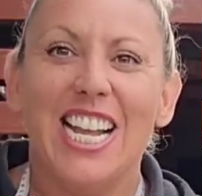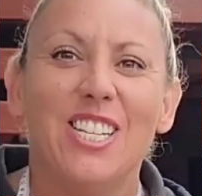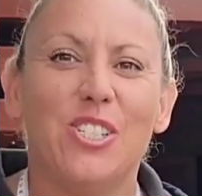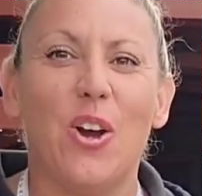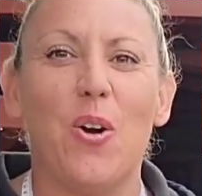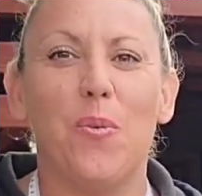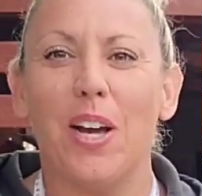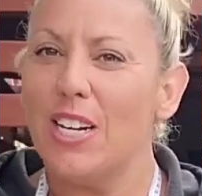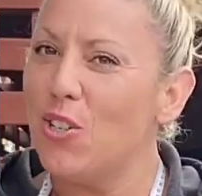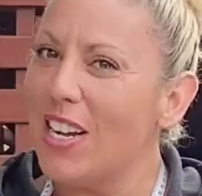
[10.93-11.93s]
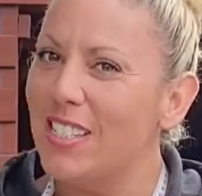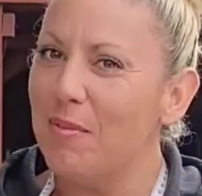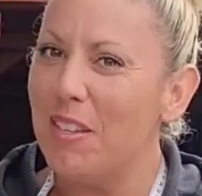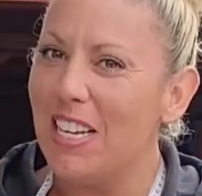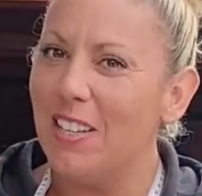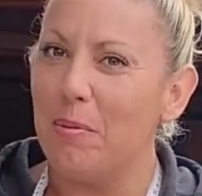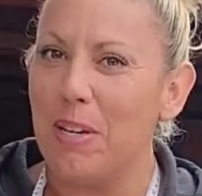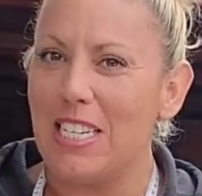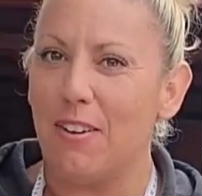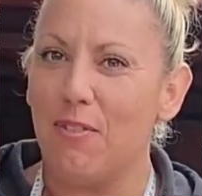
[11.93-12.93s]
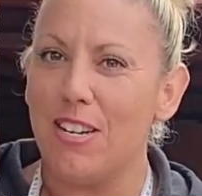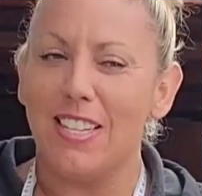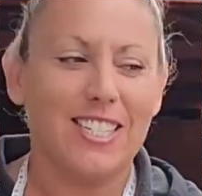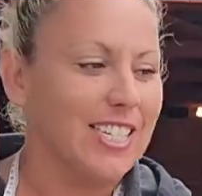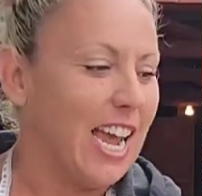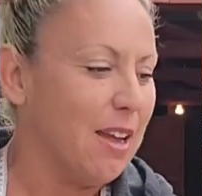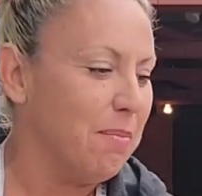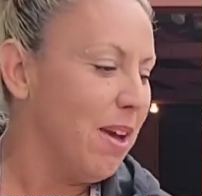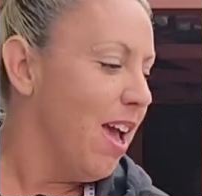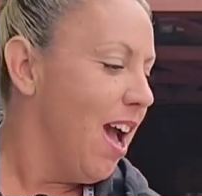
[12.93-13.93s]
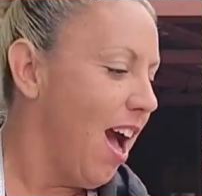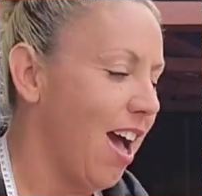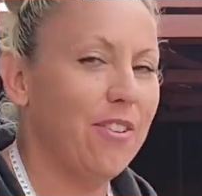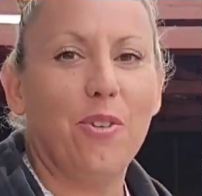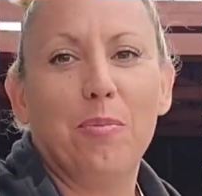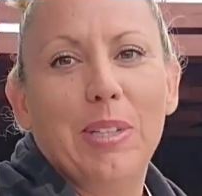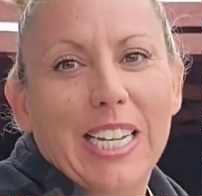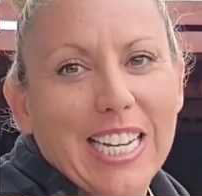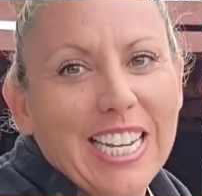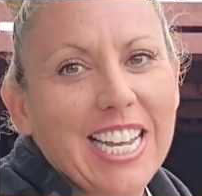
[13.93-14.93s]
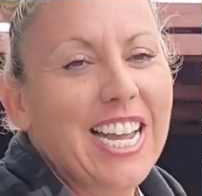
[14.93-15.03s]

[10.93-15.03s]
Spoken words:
So we're gonna try something a little bit different this time. Normally